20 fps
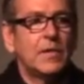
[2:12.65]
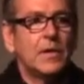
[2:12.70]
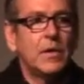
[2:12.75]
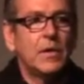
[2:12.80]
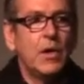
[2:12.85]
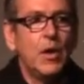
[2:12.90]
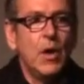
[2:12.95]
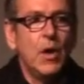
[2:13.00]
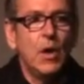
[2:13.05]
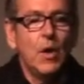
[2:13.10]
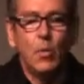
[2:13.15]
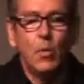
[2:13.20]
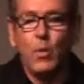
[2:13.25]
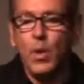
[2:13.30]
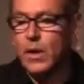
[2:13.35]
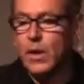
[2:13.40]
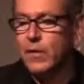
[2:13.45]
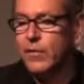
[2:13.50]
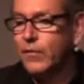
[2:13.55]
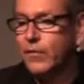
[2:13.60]
And
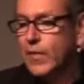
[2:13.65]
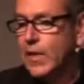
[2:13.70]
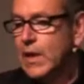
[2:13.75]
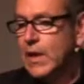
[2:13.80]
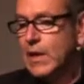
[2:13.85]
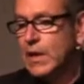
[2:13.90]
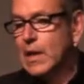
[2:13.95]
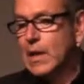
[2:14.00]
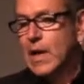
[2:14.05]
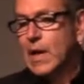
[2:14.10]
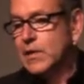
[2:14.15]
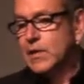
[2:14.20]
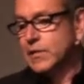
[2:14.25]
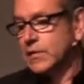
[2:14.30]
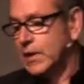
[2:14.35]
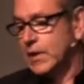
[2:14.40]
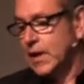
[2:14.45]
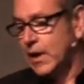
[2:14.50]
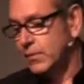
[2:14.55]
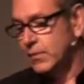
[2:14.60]
one of the clients
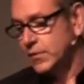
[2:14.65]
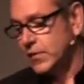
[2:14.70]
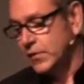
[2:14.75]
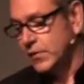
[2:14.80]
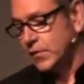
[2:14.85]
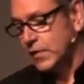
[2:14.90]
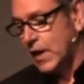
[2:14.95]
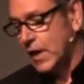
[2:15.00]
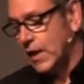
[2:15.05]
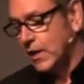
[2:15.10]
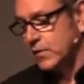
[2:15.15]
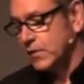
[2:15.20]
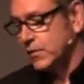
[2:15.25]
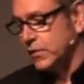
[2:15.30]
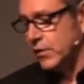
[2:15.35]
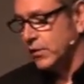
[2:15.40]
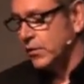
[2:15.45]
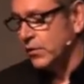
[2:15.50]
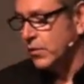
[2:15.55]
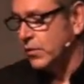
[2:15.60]
that I was assigned
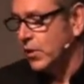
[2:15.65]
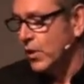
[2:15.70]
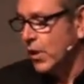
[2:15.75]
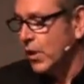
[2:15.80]
to